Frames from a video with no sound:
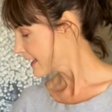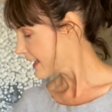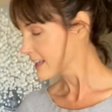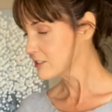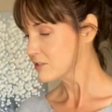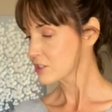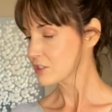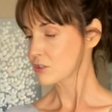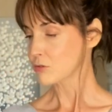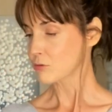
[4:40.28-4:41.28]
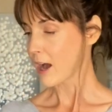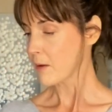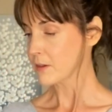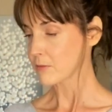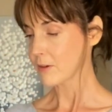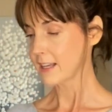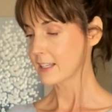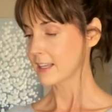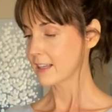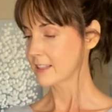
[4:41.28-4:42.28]
And you just drop it right
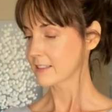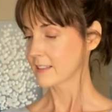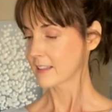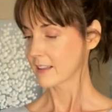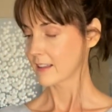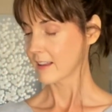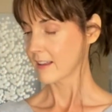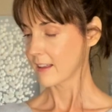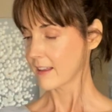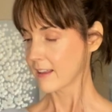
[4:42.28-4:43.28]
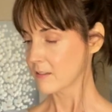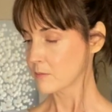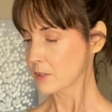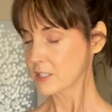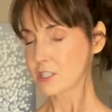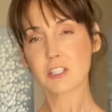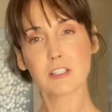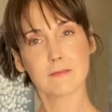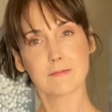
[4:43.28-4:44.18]
in and push.